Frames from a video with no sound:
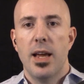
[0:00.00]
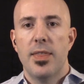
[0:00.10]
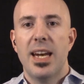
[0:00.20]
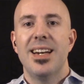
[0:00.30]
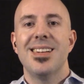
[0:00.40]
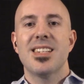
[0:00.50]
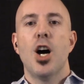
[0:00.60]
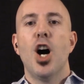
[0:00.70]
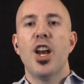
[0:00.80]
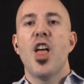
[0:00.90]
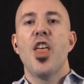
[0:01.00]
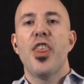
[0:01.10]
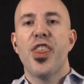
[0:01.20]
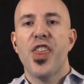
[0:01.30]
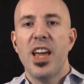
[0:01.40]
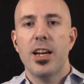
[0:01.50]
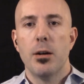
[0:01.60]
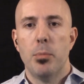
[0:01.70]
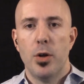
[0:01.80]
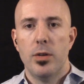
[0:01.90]
that it is
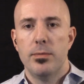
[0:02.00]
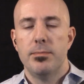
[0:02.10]
unthinkable